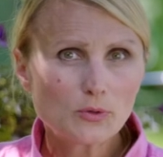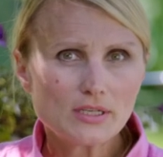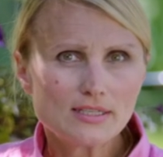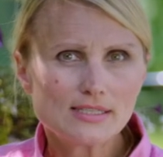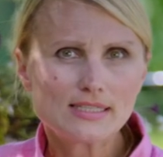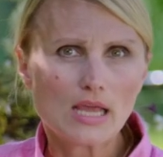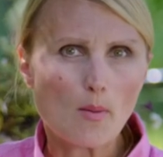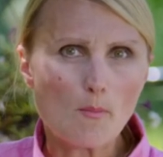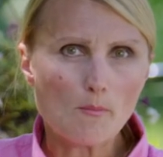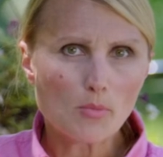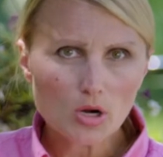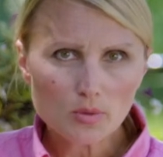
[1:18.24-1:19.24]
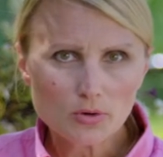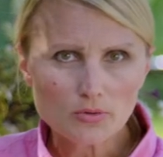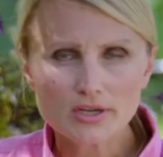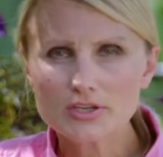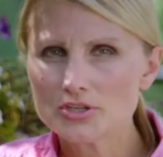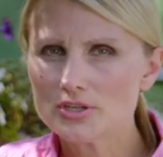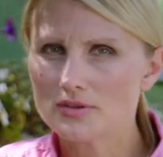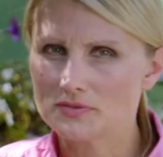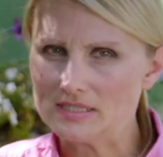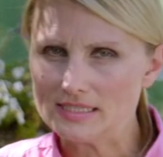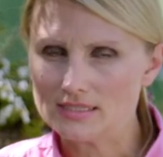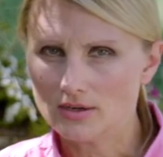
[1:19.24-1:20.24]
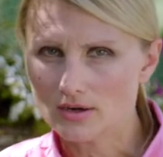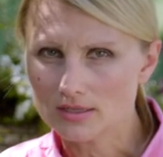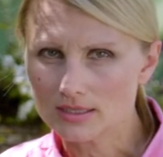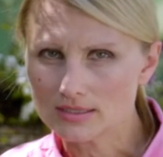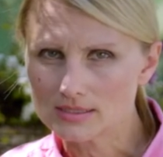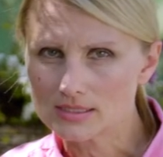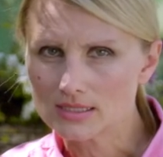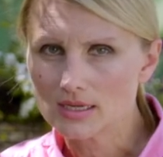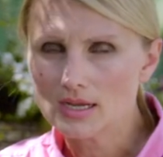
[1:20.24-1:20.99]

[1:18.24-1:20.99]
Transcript: witnessed a murmuration of starlings?